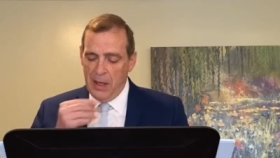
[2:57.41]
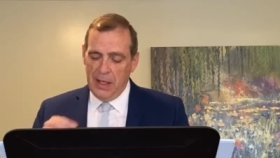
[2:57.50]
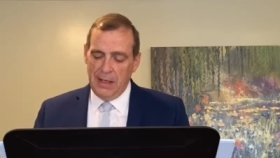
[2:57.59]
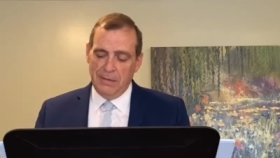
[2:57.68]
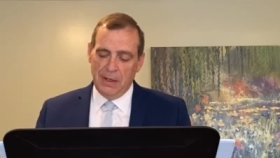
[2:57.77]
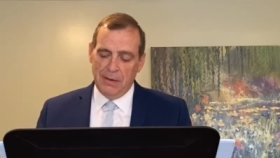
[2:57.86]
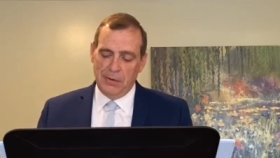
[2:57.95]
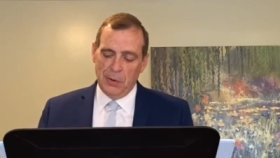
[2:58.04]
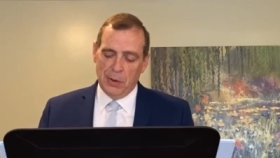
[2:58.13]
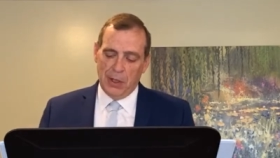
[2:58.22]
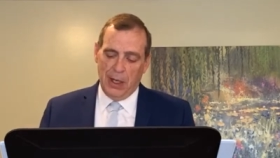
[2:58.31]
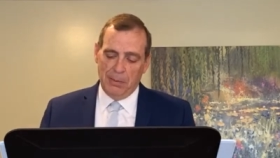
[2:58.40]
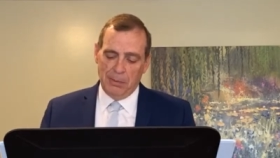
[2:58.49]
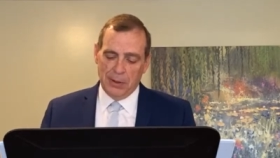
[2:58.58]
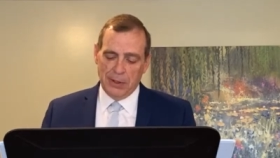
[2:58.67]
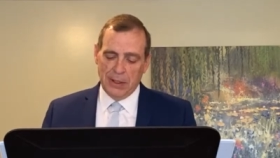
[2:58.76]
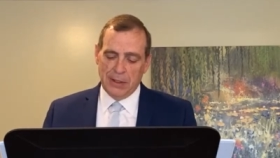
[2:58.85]
Even if you are not
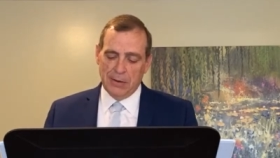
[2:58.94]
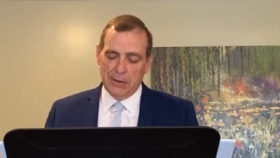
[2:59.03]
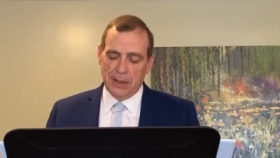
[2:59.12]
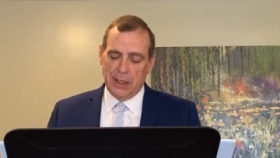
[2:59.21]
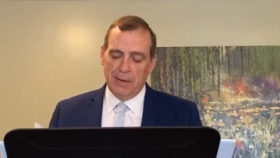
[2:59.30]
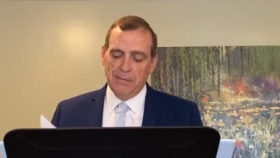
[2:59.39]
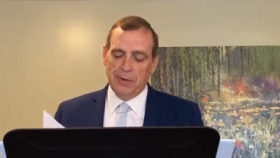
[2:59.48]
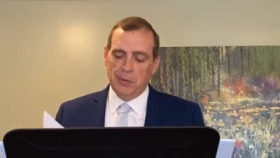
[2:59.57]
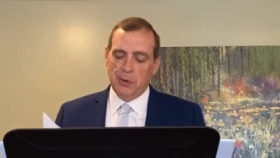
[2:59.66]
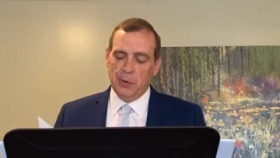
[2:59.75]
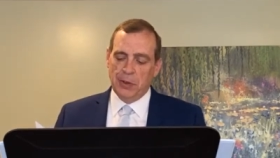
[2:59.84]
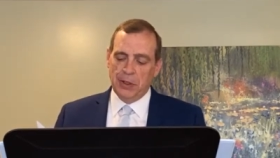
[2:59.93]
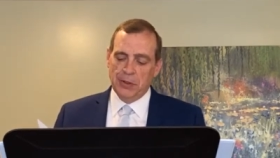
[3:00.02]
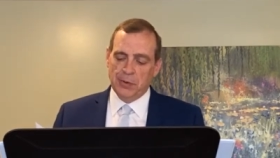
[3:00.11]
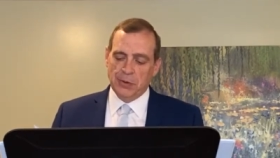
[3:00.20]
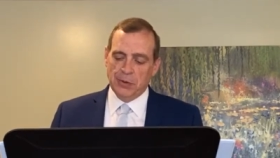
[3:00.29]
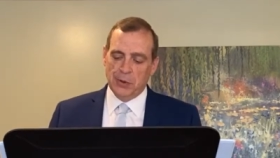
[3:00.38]
particularly comfortable with
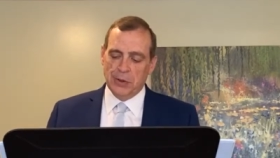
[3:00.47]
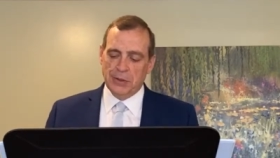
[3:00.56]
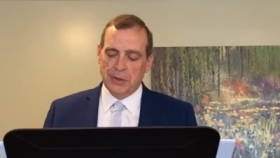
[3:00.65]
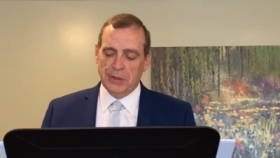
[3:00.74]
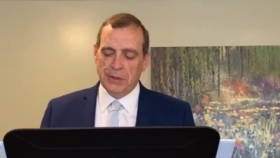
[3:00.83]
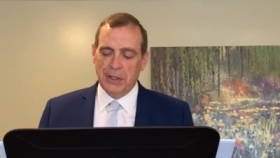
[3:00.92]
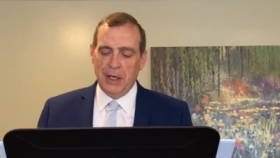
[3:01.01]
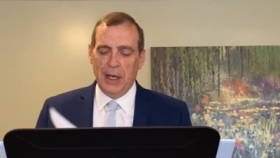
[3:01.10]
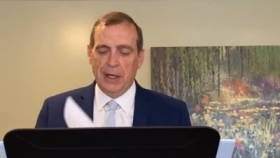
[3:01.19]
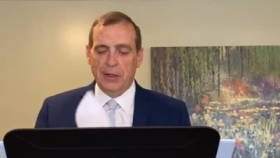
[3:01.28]
these resources, I